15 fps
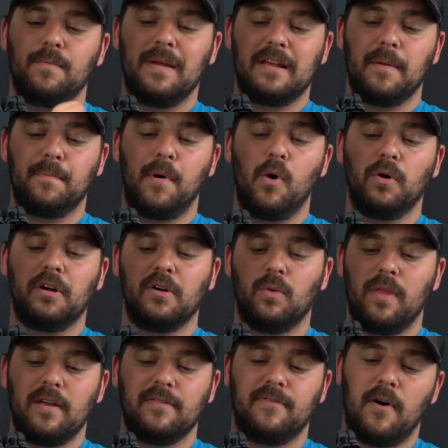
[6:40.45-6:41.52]
make it bulkier when
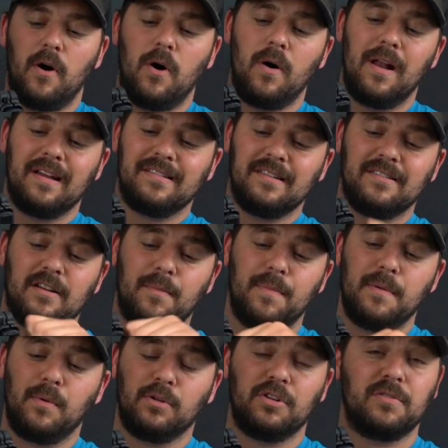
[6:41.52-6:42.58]
they fall, and I see some
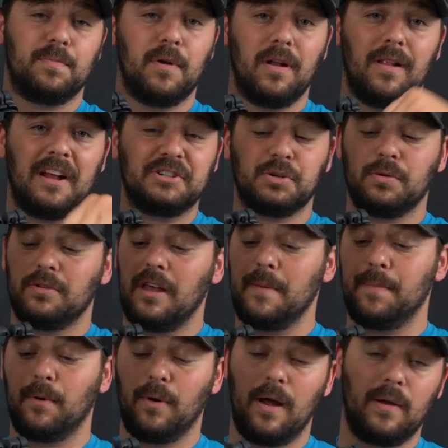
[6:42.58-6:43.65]
people just put electrical
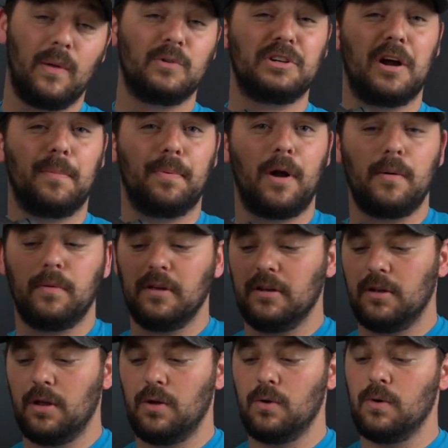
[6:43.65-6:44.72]
tape around it, which I'll probably
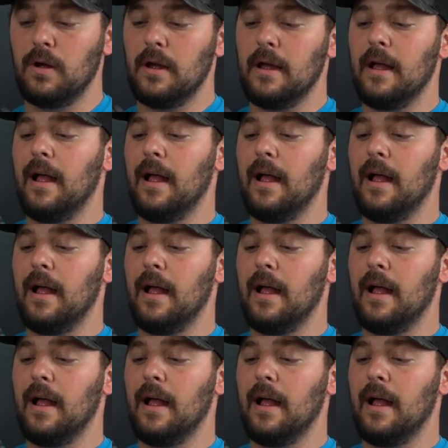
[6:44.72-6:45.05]
do.